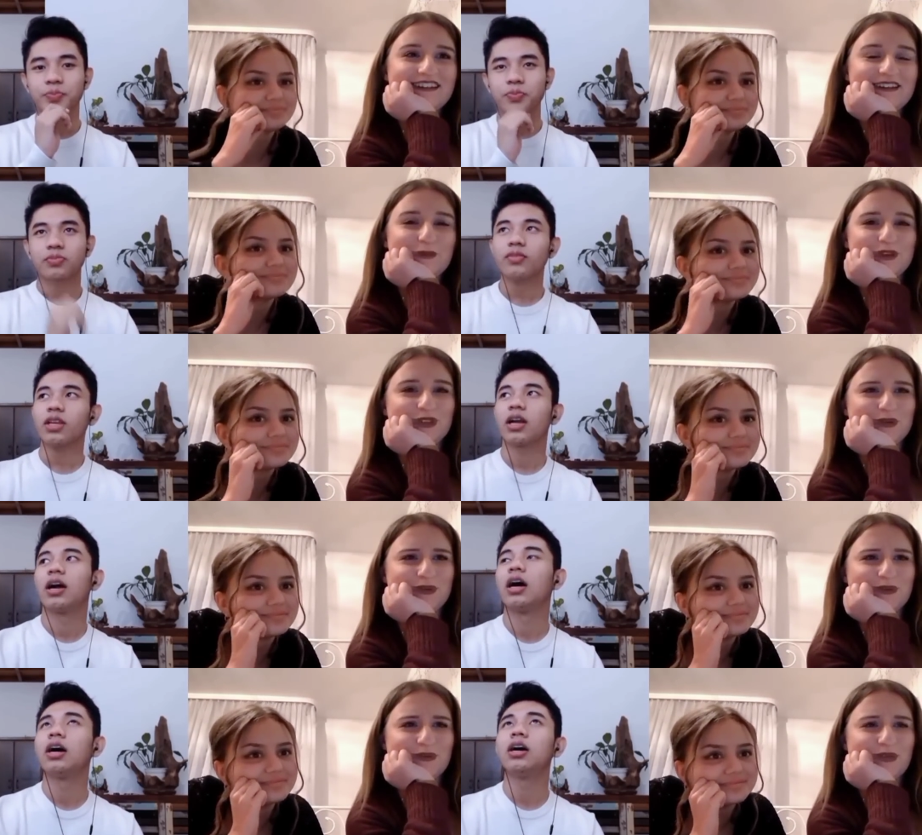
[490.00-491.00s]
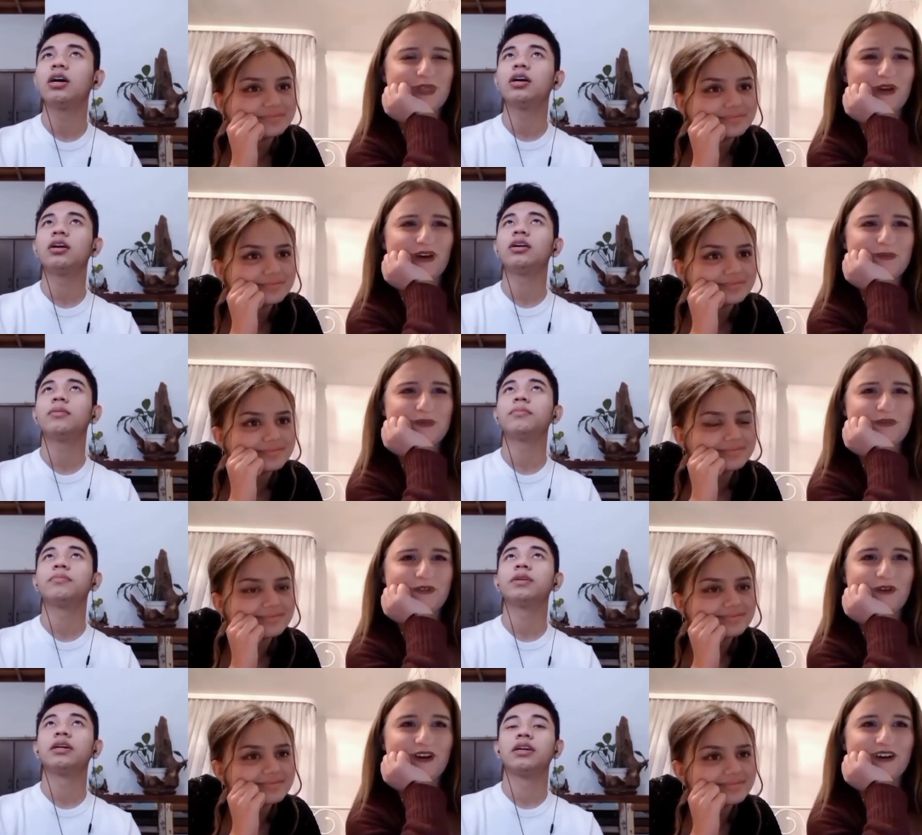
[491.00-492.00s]
Speaker 1: What are you?
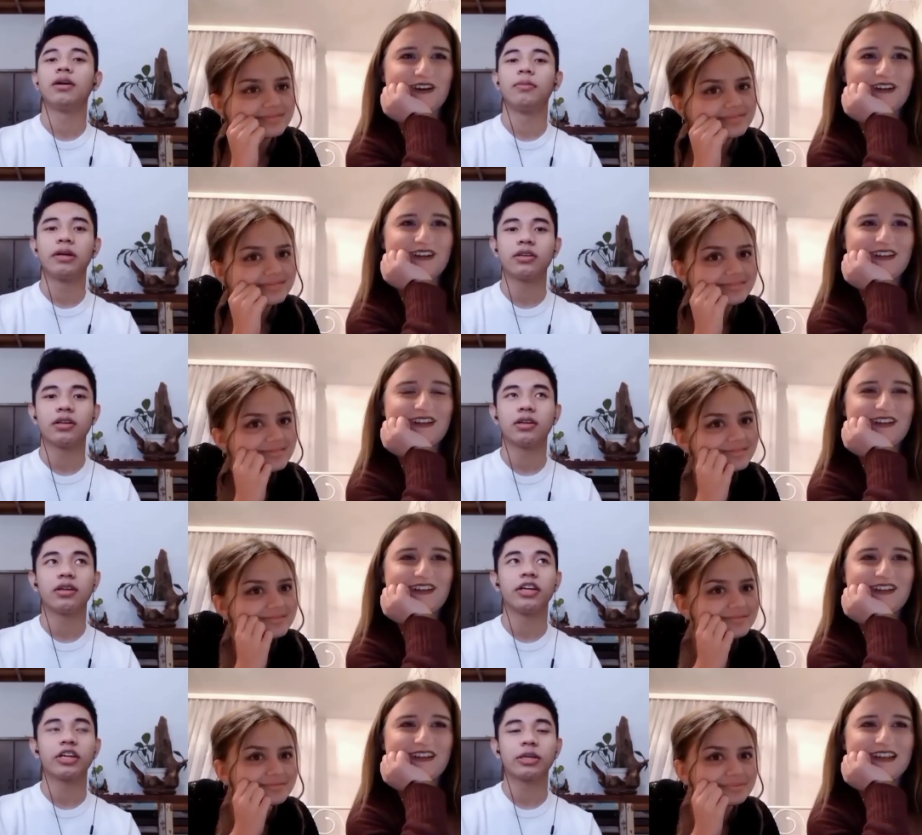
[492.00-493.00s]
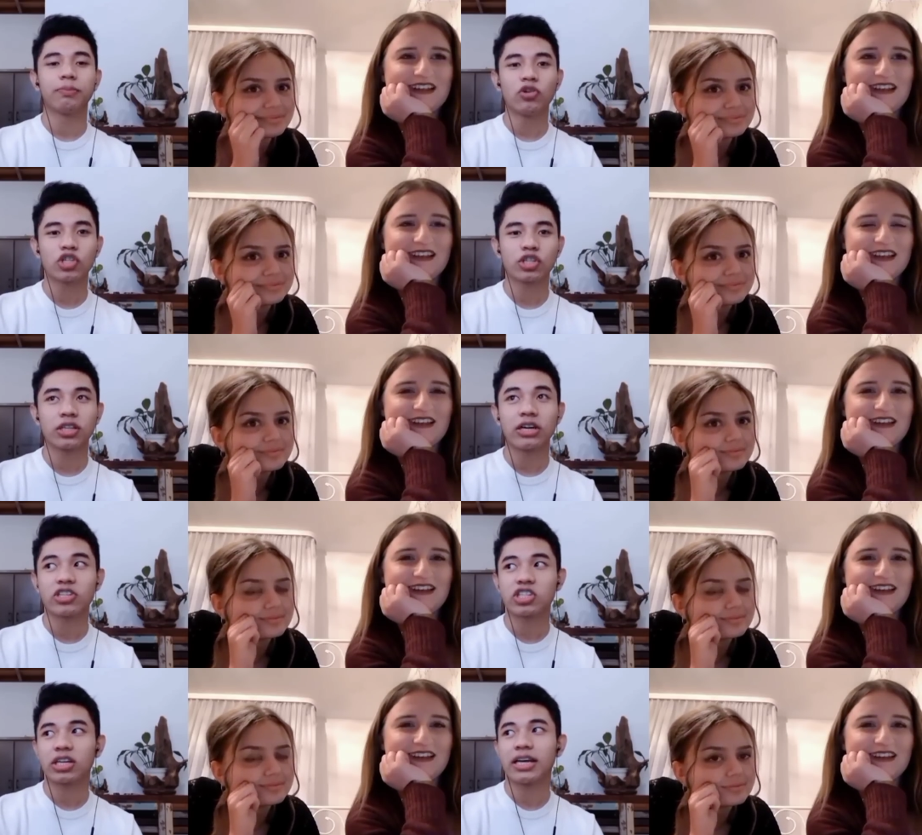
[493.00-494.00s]
Um, uh, ich möchte
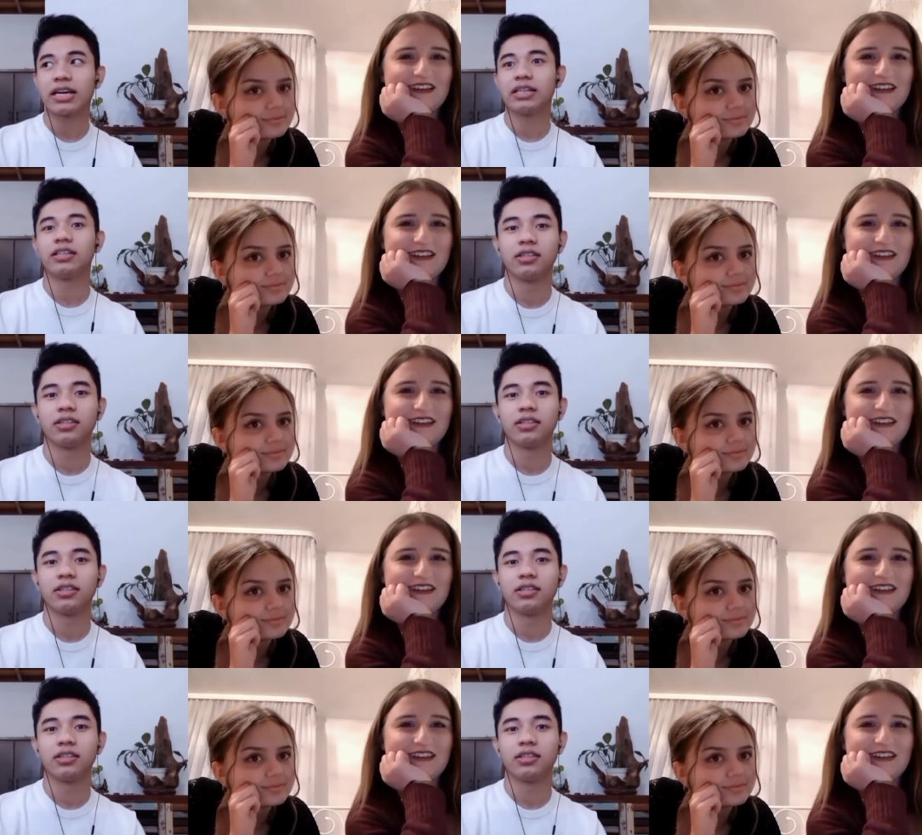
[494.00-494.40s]
Deutsch lernen.